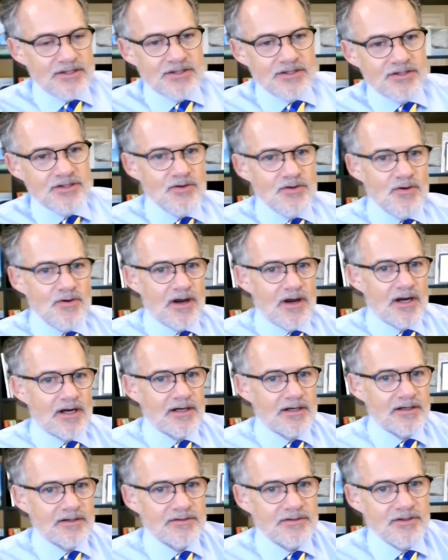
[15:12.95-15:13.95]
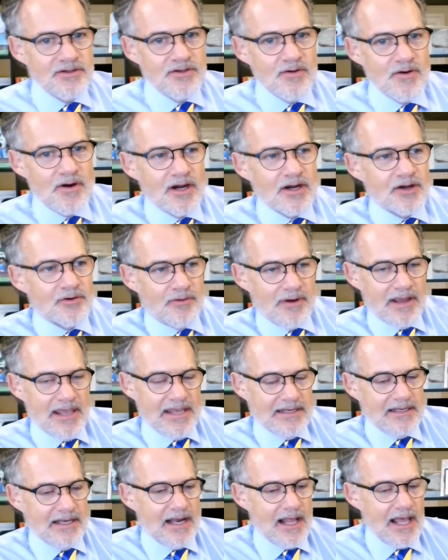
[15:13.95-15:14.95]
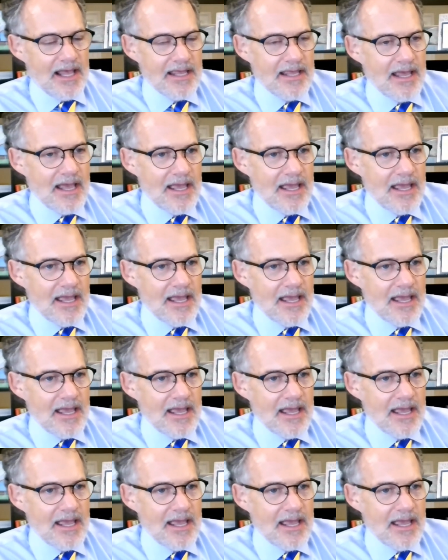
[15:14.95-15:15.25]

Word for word: You are you are great, and I,